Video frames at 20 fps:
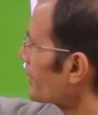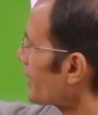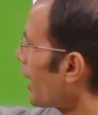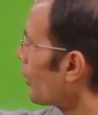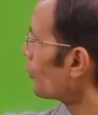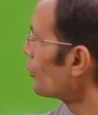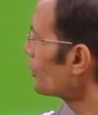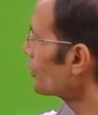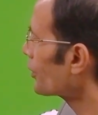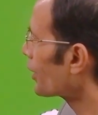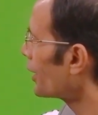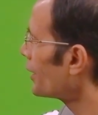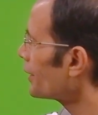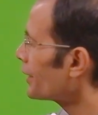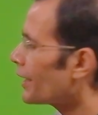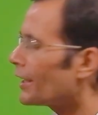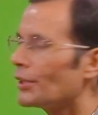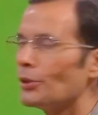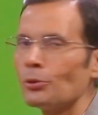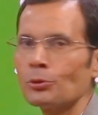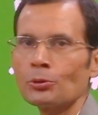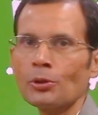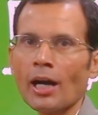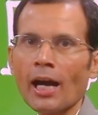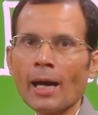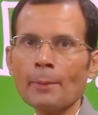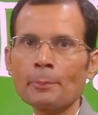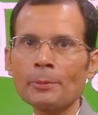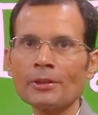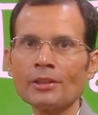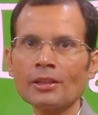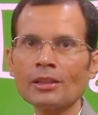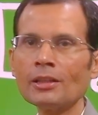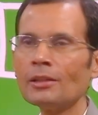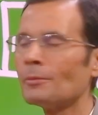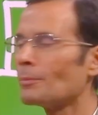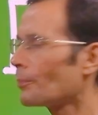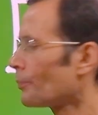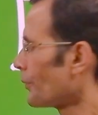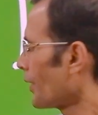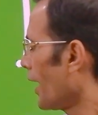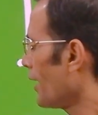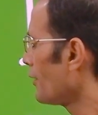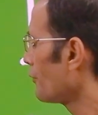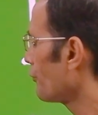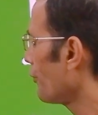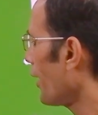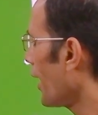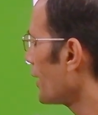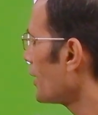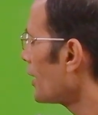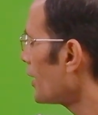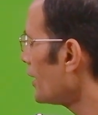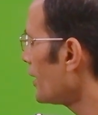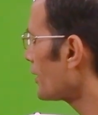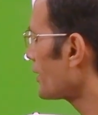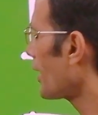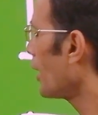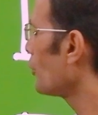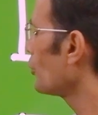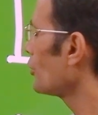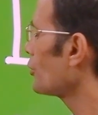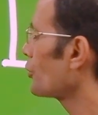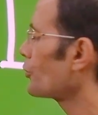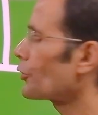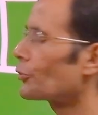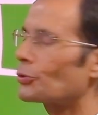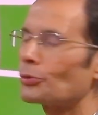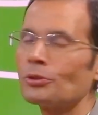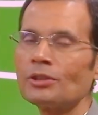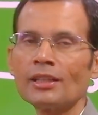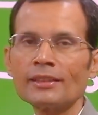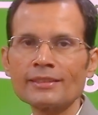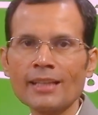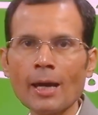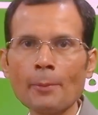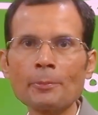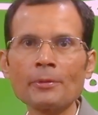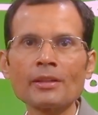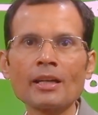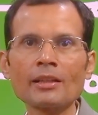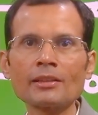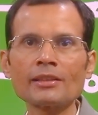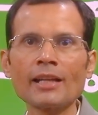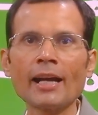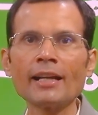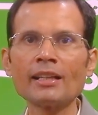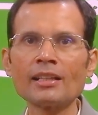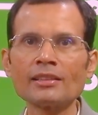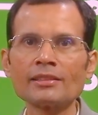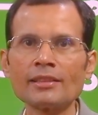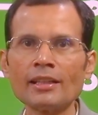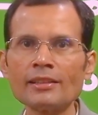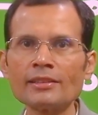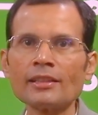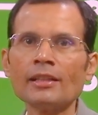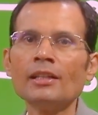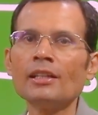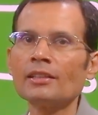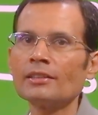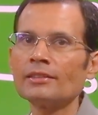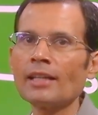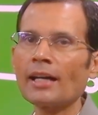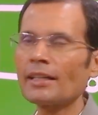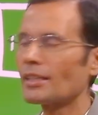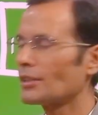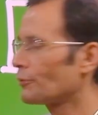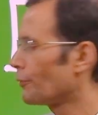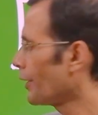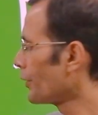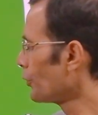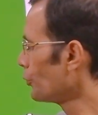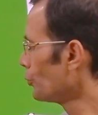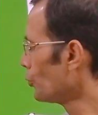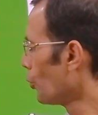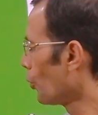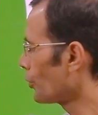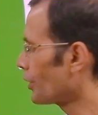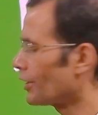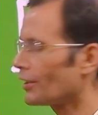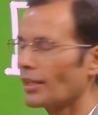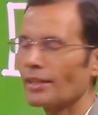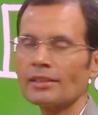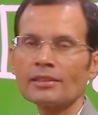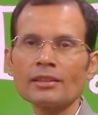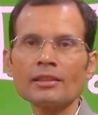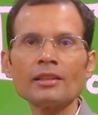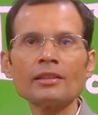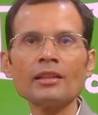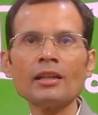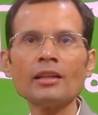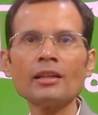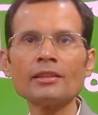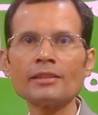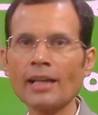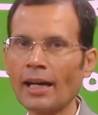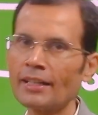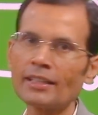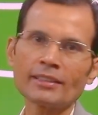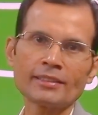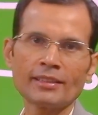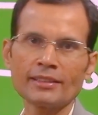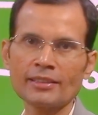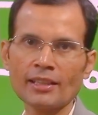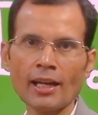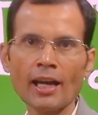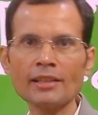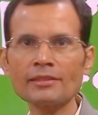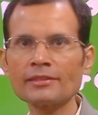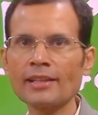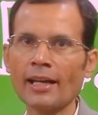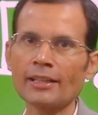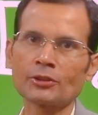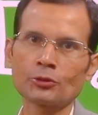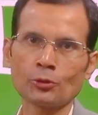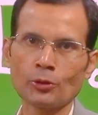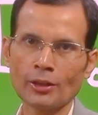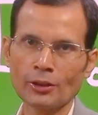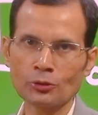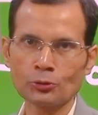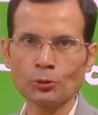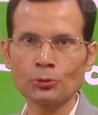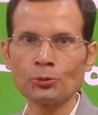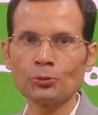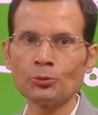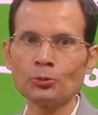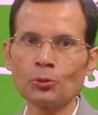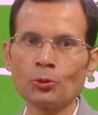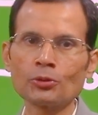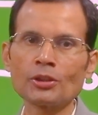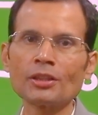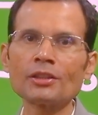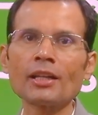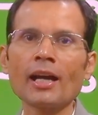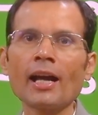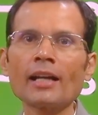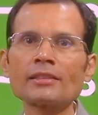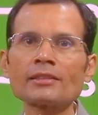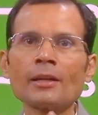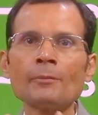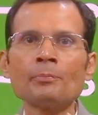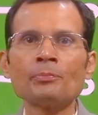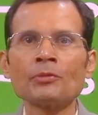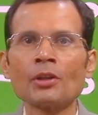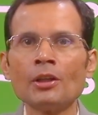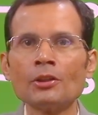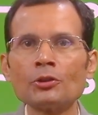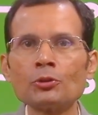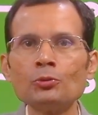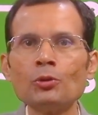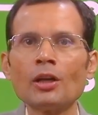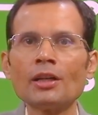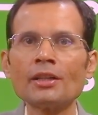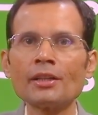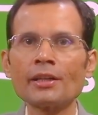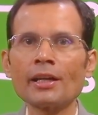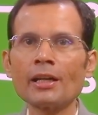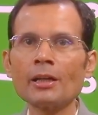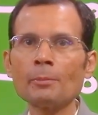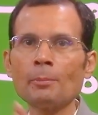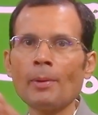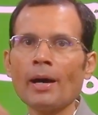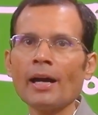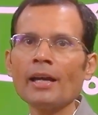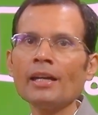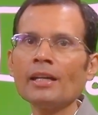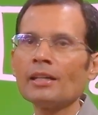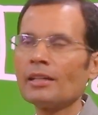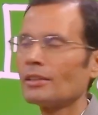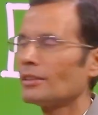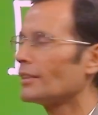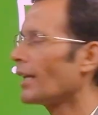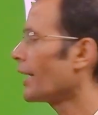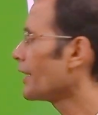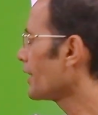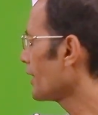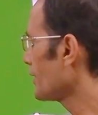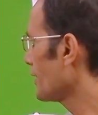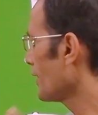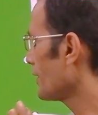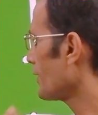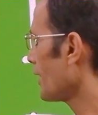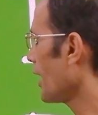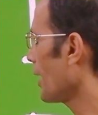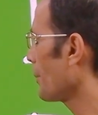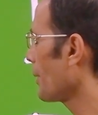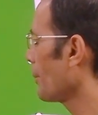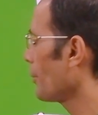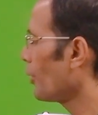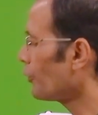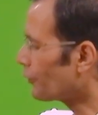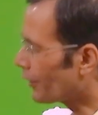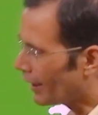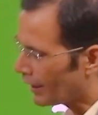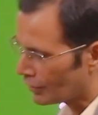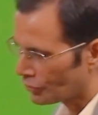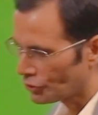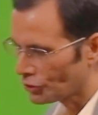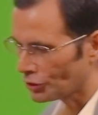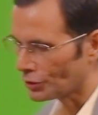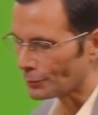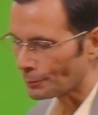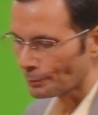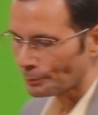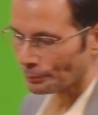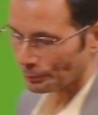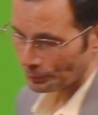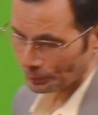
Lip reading: the sounds continue to appear and finally the sounds should disappear at 96. That is when you note it as 96 as diastolic. So you note it as 200/96 mm of Hg.